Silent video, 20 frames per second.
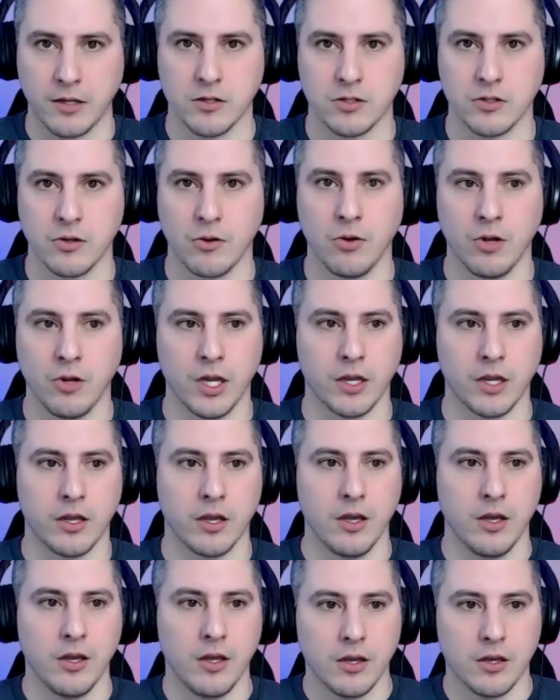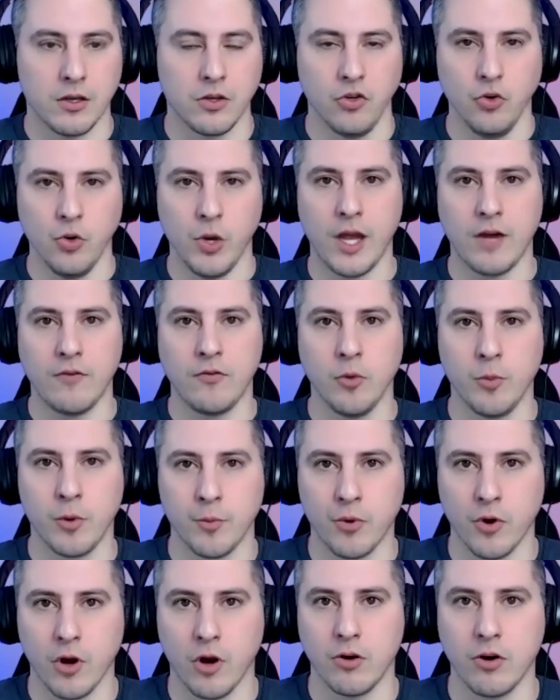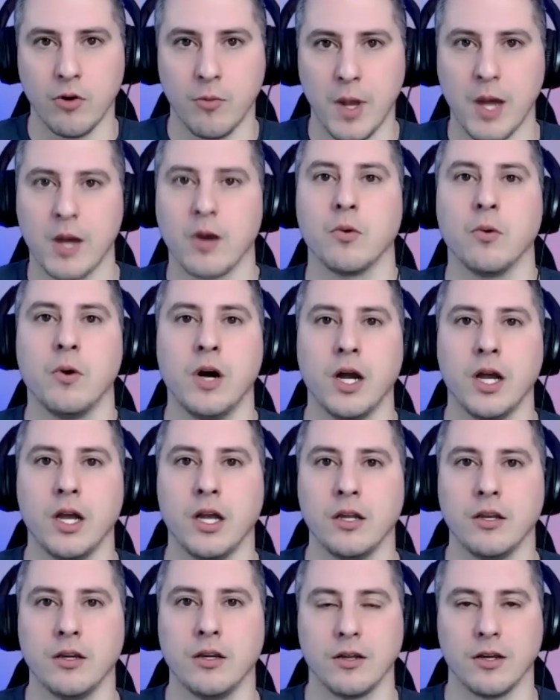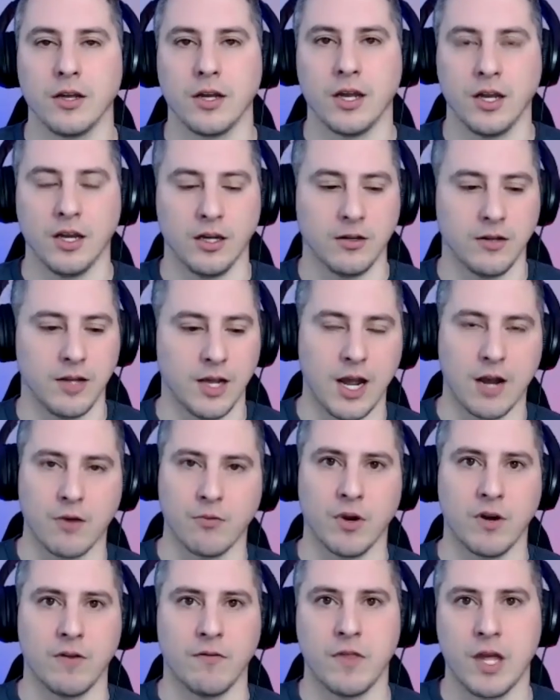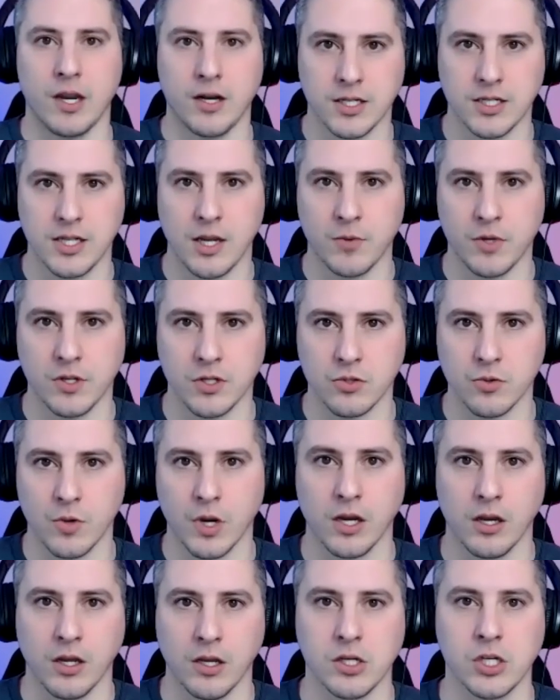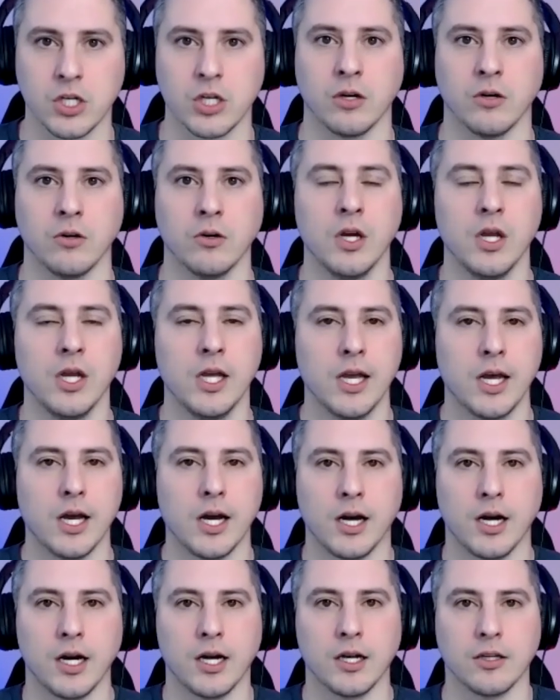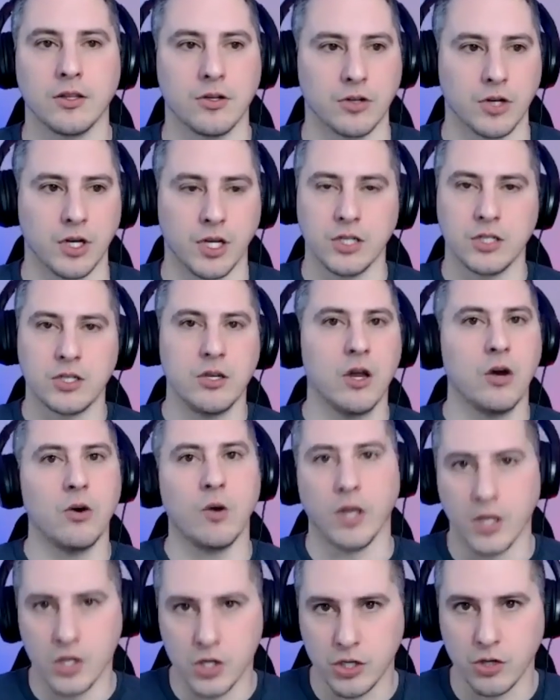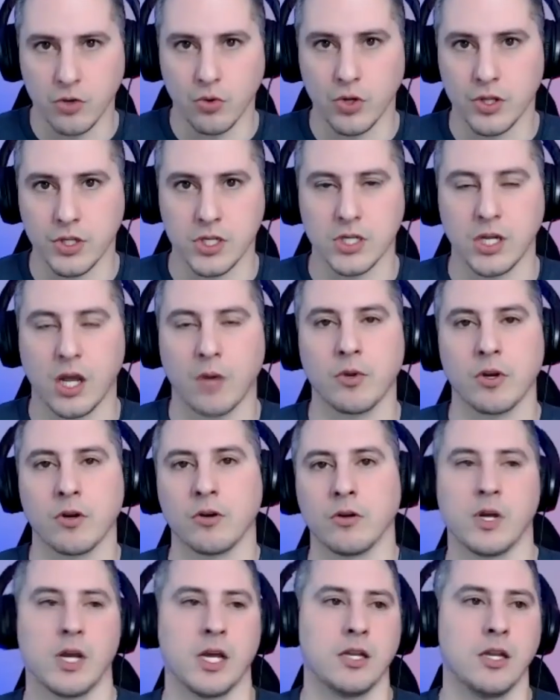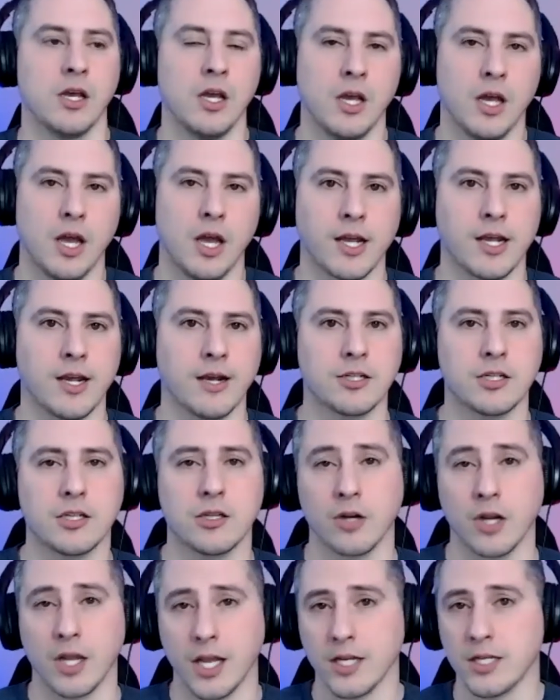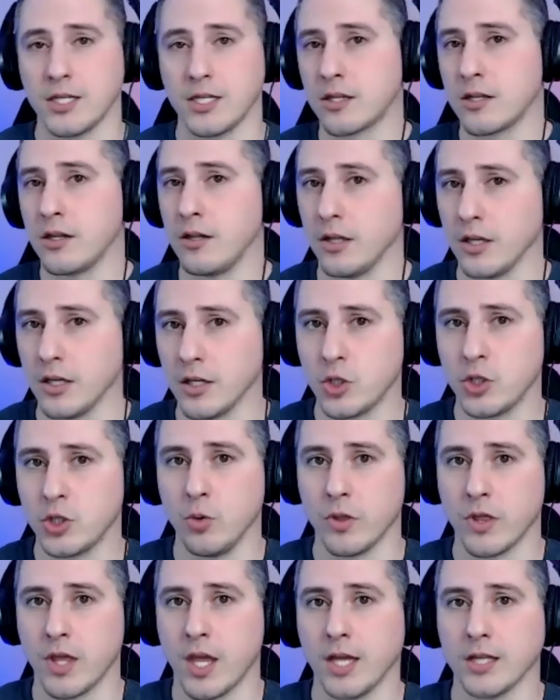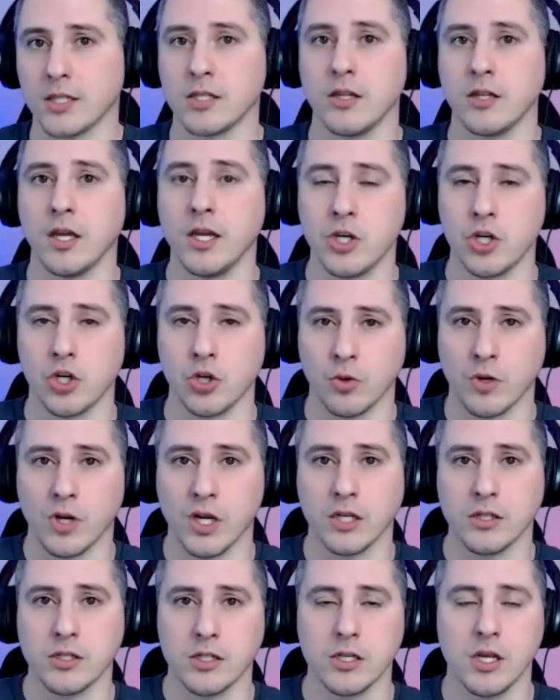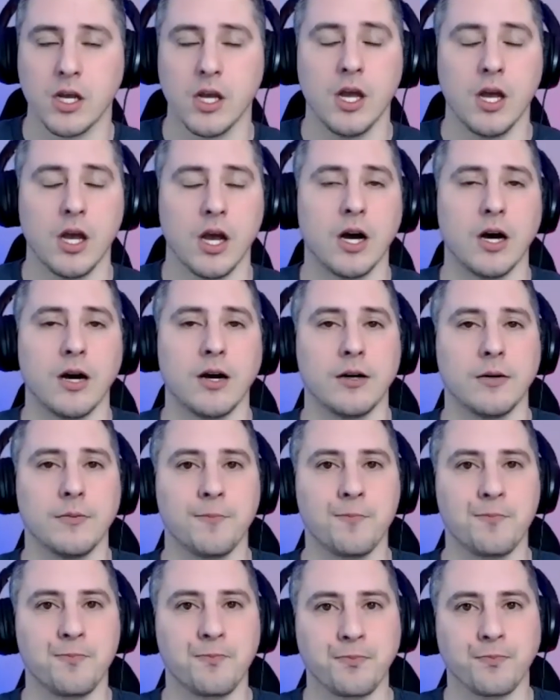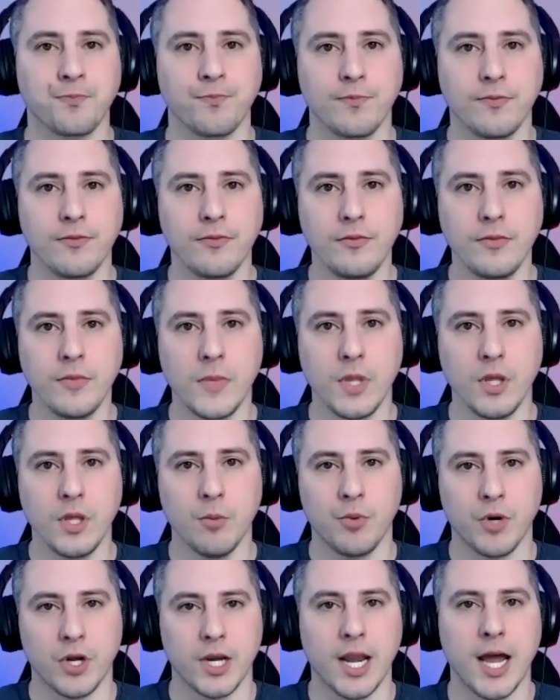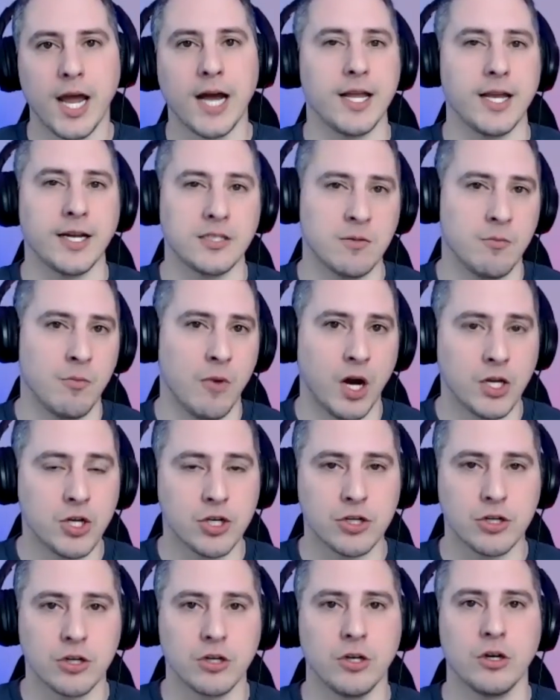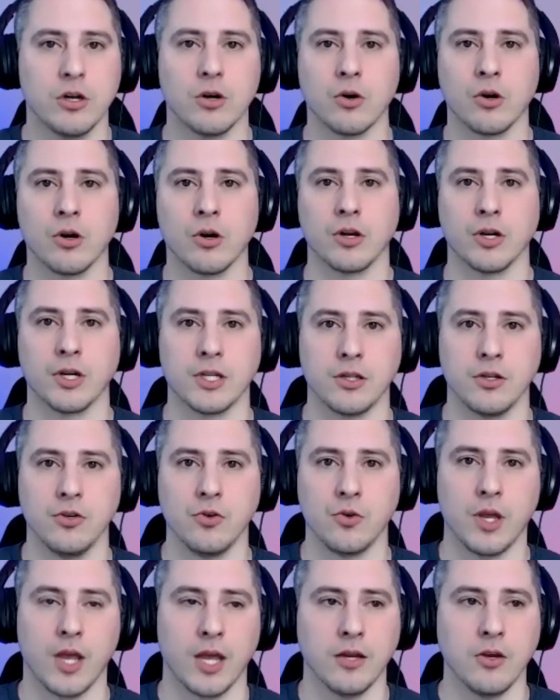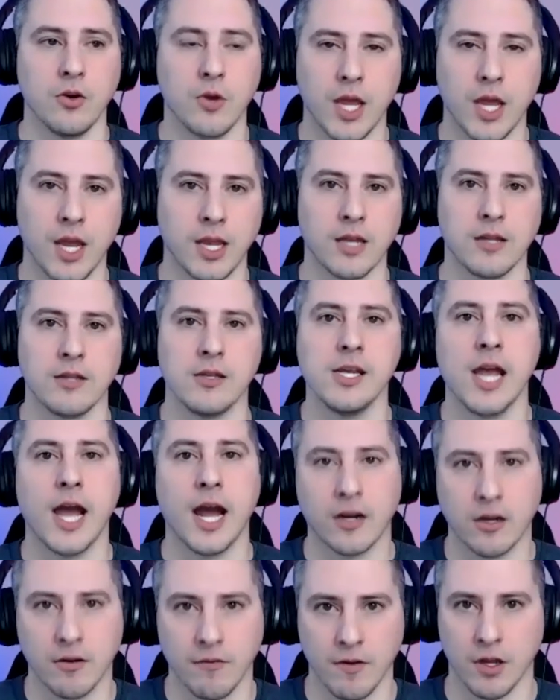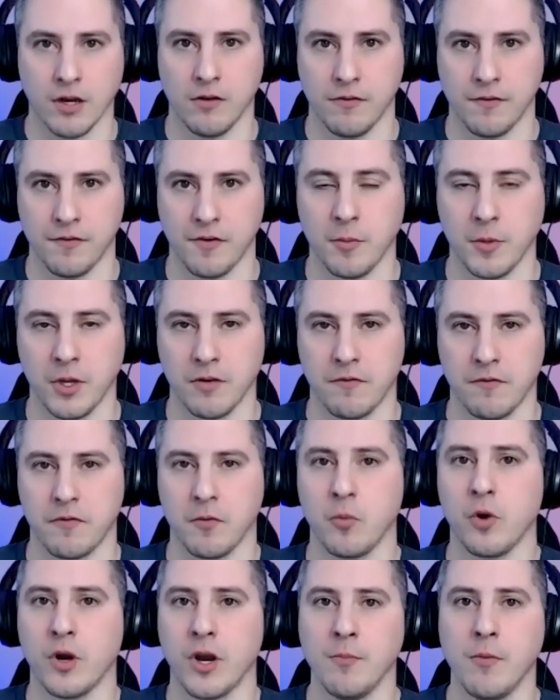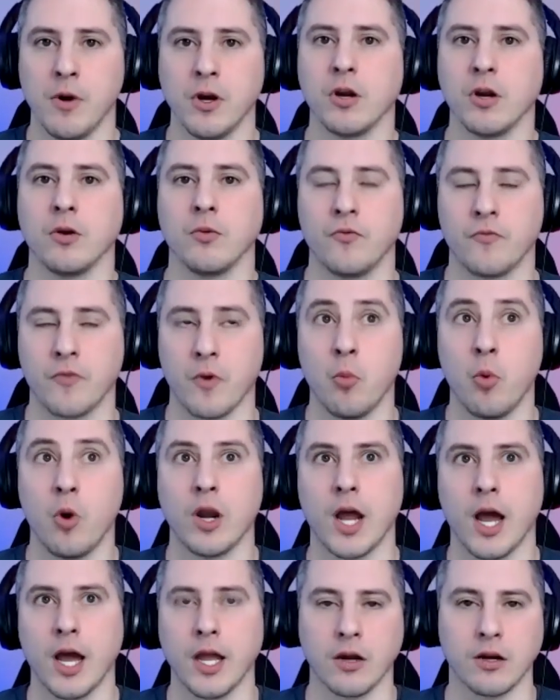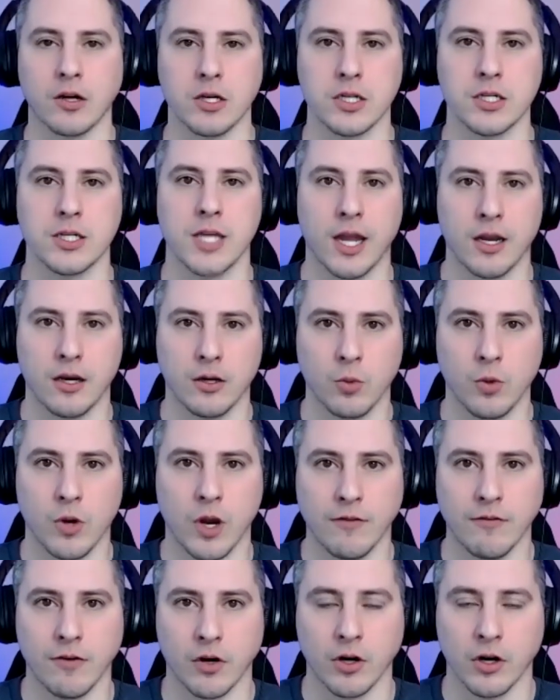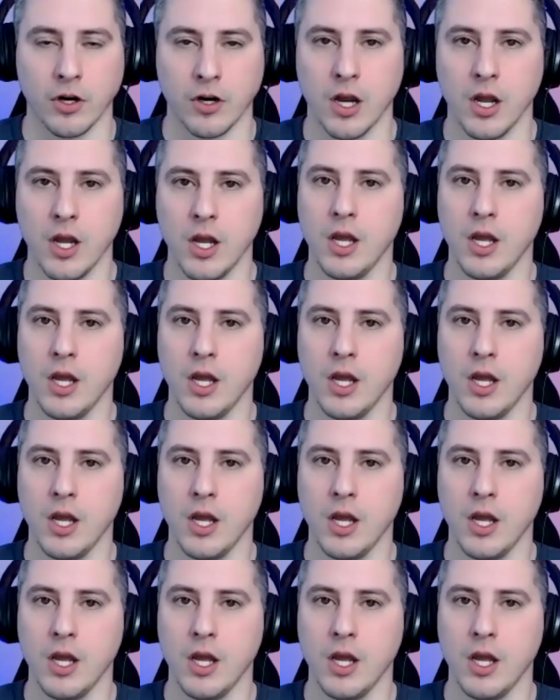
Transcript: So like, you have Uber Pro no matter what, and they got rid of that acceptance rate issue. There is no issue with acceptance rate. I guess there is still issue with cancellation rates, but not as much. You can't get deactivated from it, from what I understand or what I've heard.